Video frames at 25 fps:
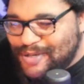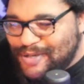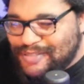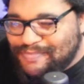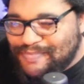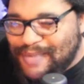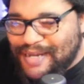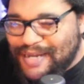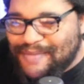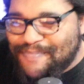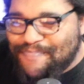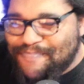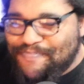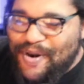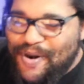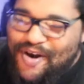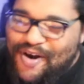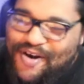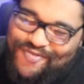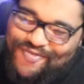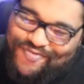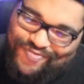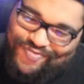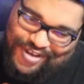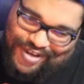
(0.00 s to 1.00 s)
make them
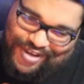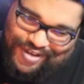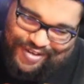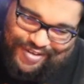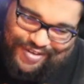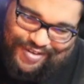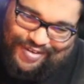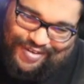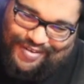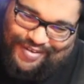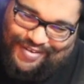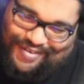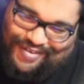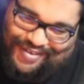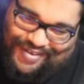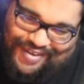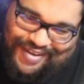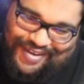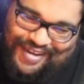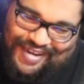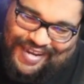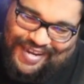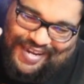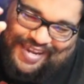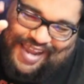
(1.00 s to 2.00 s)
perfect.
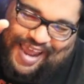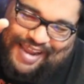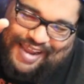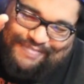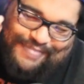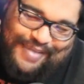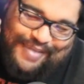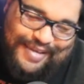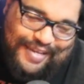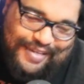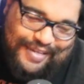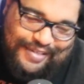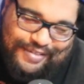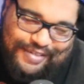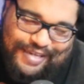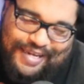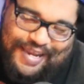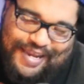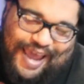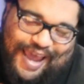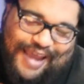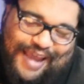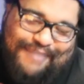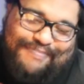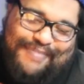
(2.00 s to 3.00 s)
He gotta make
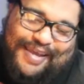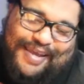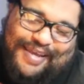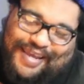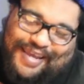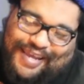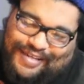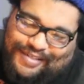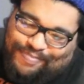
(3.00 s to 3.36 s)
his